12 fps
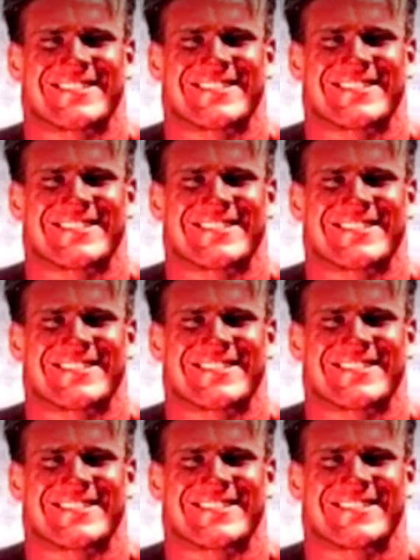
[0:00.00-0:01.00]

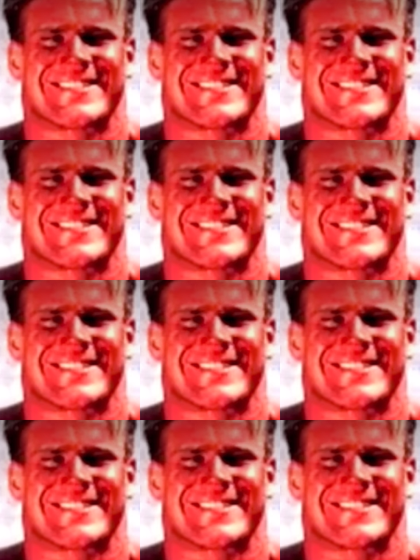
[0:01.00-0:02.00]

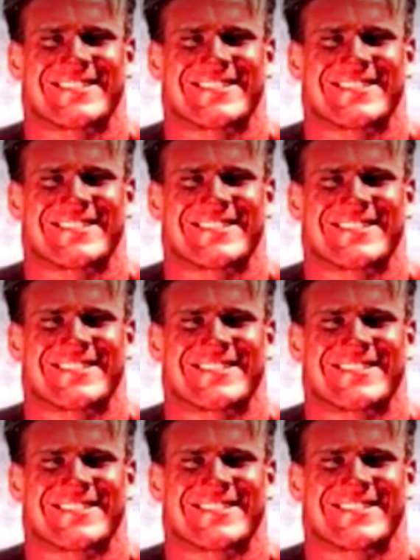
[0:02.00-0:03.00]

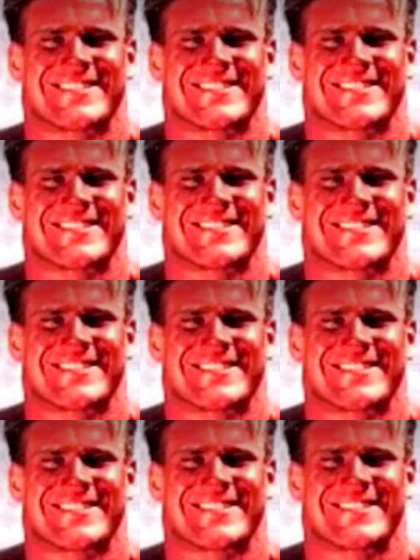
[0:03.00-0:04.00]

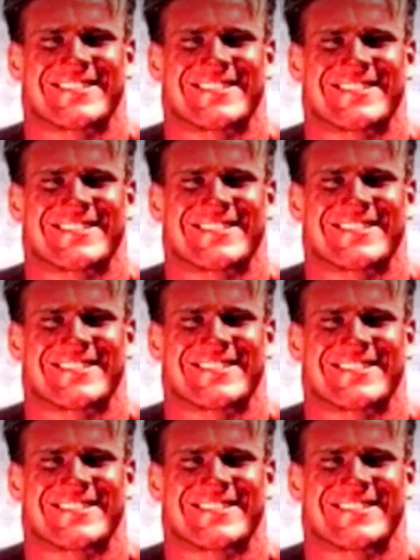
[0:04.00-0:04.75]
(not speaking)